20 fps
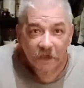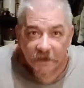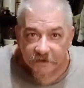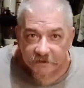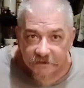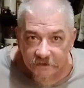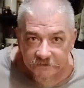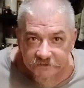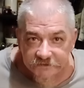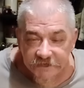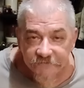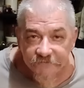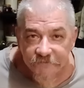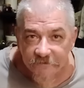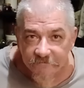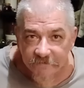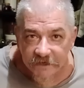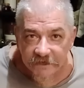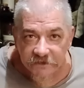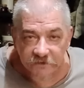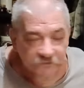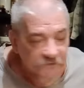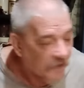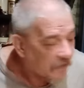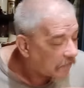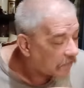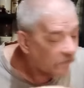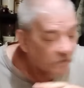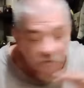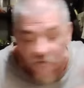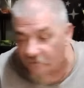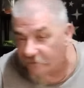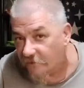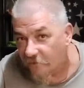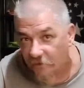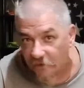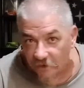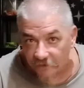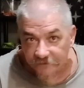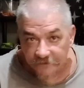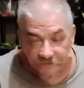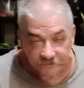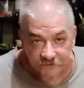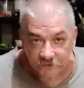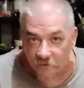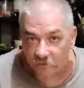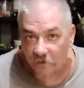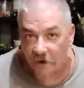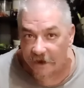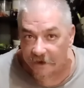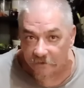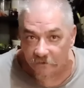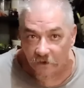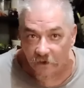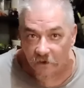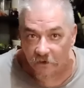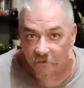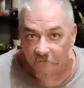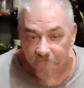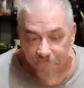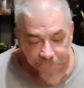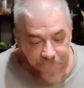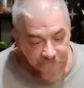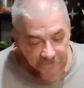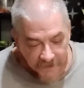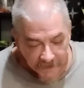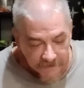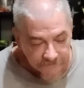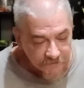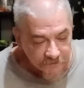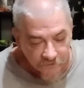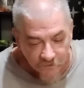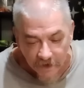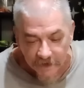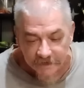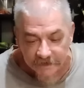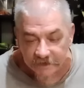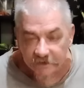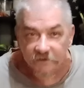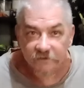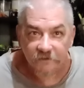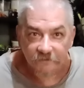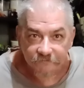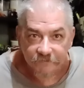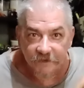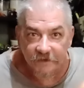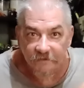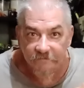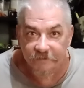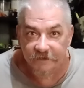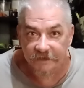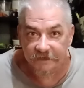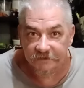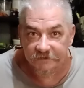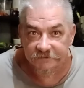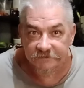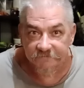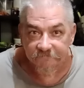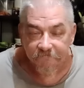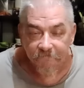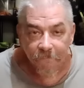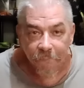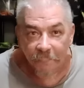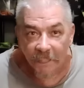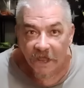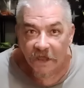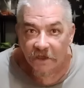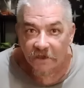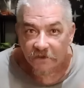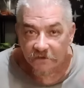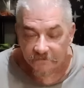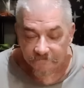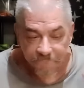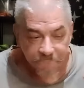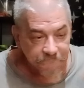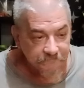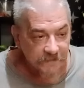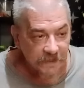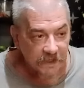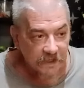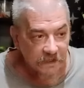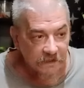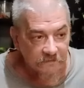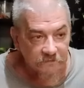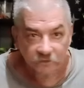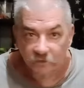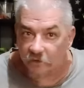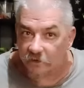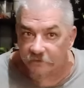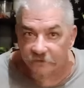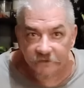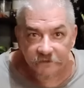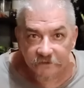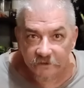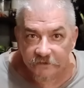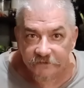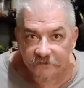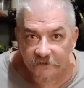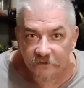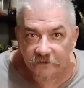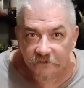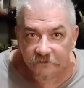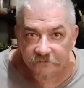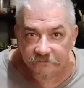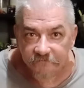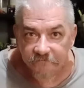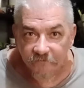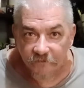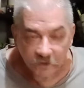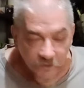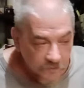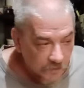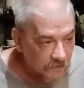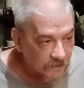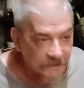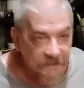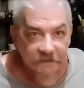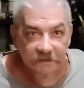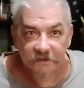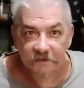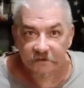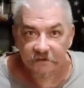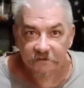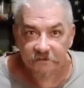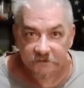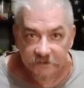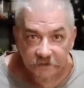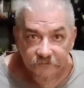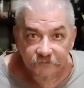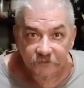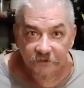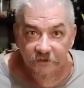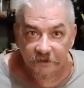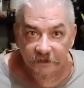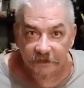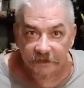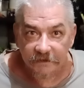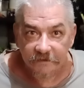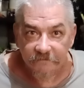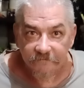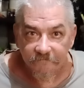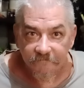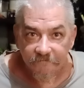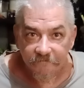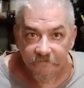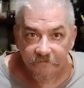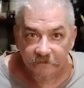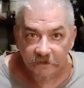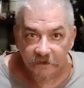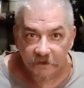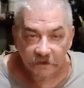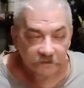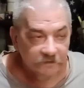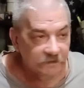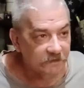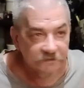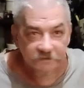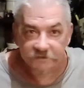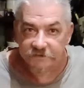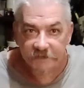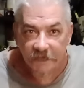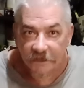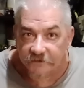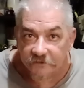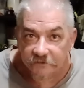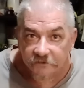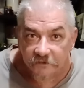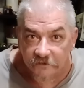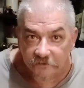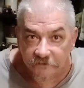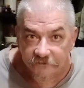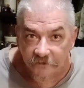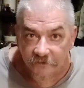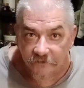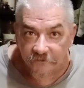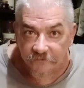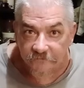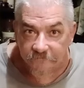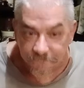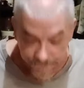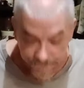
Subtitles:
there's different menus all over the world. There's no right or wrong. Even right here in the Philippines, Northern Luzon will eat differently than Southern Luzon.